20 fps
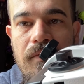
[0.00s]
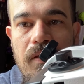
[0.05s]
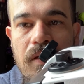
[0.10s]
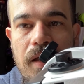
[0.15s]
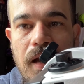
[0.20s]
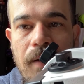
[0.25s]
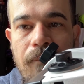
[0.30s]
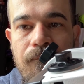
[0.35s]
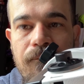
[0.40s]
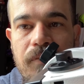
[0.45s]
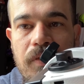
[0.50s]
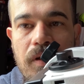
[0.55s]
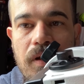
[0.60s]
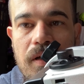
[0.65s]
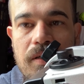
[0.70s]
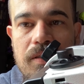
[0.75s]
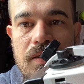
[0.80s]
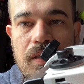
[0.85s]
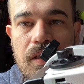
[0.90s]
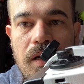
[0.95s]
yeah, you
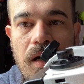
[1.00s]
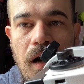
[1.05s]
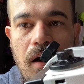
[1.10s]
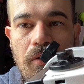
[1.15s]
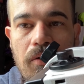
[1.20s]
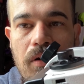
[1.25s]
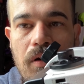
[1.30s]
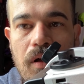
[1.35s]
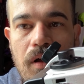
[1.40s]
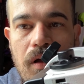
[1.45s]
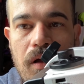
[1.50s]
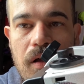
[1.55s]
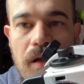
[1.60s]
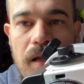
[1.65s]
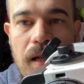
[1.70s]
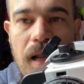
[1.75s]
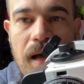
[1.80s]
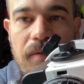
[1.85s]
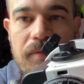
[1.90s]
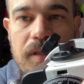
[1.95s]
can see now
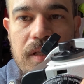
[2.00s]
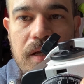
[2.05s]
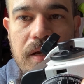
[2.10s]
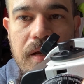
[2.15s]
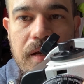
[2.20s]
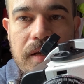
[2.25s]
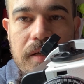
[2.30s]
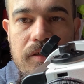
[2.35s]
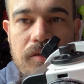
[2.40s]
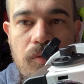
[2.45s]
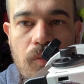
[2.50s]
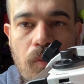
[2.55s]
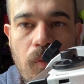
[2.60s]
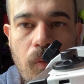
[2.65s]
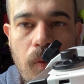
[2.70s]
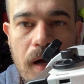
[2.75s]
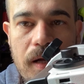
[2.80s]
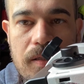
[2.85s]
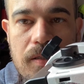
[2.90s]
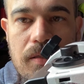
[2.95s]
11 degrees
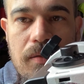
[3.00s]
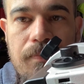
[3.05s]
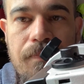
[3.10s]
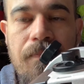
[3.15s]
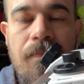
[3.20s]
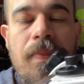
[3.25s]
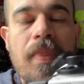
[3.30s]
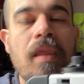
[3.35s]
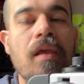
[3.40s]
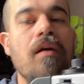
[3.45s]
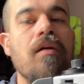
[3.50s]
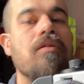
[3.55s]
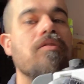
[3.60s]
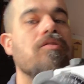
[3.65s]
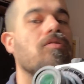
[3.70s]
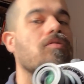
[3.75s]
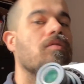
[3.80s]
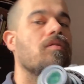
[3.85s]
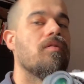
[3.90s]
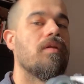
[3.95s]
west.
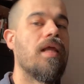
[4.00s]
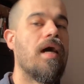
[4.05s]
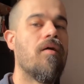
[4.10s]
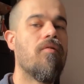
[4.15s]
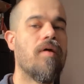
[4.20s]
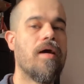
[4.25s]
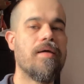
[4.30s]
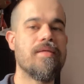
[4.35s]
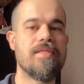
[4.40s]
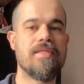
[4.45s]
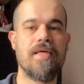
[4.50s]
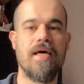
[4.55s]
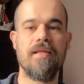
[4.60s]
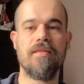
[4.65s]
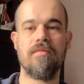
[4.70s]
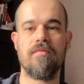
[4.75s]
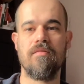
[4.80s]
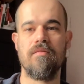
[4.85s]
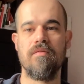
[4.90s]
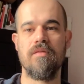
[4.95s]
So now I
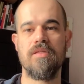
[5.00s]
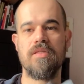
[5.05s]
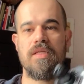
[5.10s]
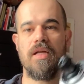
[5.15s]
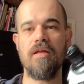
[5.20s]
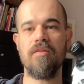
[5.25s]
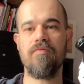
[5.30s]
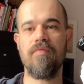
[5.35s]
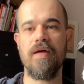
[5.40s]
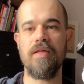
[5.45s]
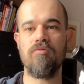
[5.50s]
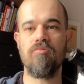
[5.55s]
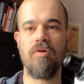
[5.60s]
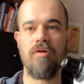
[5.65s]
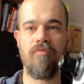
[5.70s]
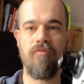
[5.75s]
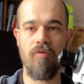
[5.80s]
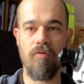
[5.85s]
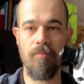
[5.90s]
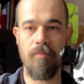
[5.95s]
set the Star
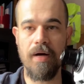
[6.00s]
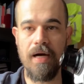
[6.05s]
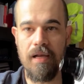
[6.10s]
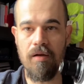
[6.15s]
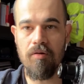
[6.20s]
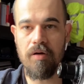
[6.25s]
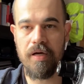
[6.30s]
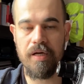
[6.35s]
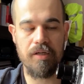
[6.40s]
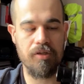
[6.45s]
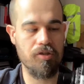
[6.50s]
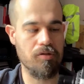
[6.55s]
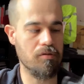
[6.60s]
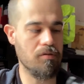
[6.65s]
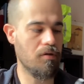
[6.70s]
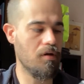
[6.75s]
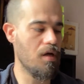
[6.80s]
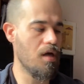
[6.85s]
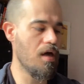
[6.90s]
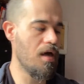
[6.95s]
Adventurer for my
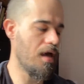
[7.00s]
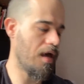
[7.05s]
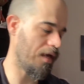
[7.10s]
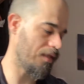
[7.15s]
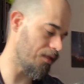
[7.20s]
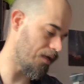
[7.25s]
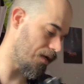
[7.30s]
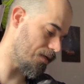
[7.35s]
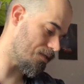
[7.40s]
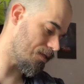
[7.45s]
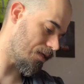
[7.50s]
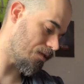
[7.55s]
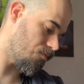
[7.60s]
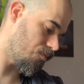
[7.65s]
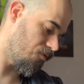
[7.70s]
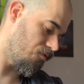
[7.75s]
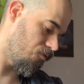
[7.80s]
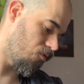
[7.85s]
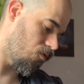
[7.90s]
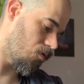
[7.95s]
location, and I said
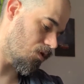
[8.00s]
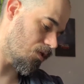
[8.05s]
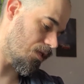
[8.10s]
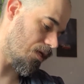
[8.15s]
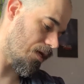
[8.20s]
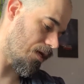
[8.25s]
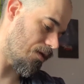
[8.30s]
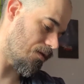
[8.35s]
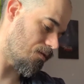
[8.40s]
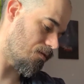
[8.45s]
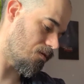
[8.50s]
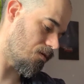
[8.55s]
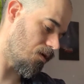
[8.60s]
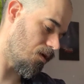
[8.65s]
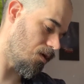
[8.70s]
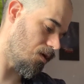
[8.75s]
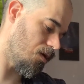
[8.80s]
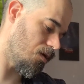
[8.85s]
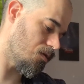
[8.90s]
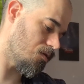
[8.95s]
before that
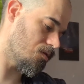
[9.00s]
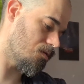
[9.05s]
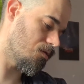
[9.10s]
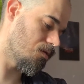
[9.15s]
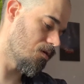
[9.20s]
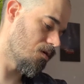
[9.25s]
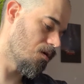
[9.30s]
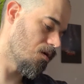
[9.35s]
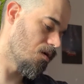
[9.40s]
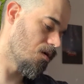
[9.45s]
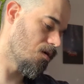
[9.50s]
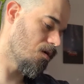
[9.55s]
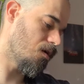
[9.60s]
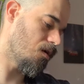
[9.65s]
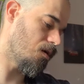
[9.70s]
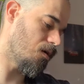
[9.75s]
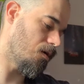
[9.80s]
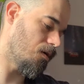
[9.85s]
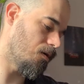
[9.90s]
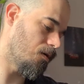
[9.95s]
is
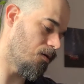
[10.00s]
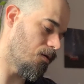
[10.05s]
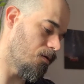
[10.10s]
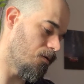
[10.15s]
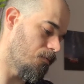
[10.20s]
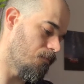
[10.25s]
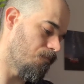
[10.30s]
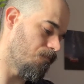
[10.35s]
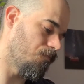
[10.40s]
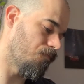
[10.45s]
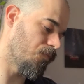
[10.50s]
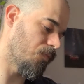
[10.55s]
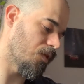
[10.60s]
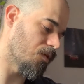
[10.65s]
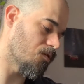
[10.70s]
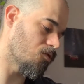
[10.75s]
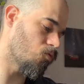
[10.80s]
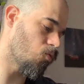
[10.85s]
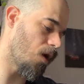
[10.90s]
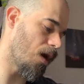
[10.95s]
12,
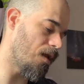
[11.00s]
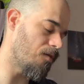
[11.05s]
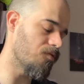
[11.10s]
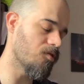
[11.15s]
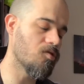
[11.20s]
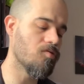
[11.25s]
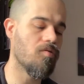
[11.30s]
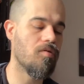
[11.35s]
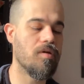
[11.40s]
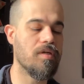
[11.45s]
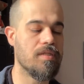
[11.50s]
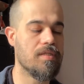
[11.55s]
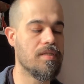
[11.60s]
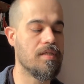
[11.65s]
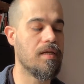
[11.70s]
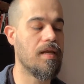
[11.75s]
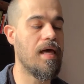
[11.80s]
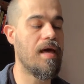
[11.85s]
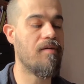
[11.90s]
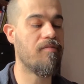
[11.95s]
so
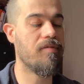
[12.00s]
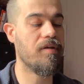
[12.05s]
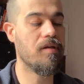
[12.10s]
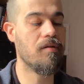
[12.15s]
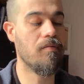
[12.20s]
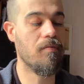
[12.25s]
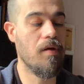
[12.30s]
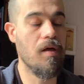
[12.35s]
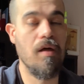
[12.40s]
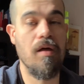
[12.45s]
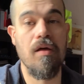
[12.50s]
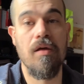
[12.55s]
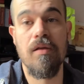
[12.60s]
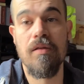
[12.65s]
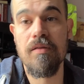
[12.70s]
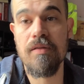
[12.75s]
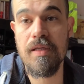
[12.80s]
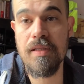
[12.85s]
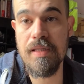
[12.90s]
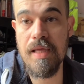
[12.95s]
it's 11.
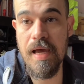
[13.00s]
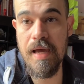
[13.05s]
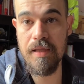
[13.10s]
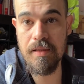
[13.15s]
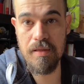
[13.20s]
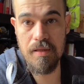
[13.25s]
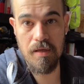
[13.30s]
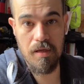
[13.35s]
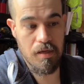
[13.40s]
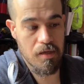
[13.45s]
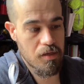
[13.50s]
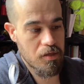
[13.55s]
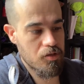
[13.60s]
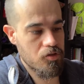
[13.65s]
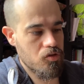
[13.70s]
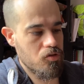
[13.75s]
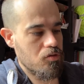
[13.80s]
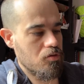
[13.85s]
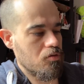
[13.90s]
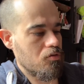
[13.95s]
The date
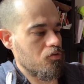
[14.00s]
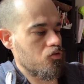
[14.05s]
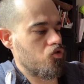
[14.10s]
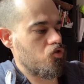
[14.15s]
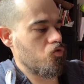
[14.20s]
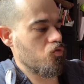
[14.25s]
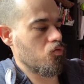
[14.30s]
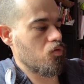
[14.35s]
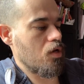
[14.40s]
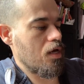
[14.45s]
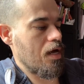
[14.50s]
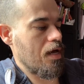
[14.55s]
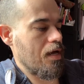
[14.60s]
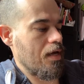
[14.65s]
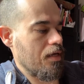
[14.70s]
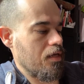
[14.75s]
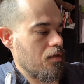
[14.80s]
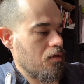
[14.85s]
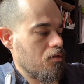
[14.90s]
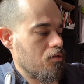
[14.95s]
is
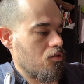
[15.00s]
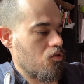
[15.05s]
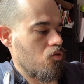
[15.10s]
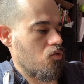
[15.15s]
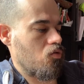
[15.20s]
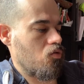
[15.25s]
July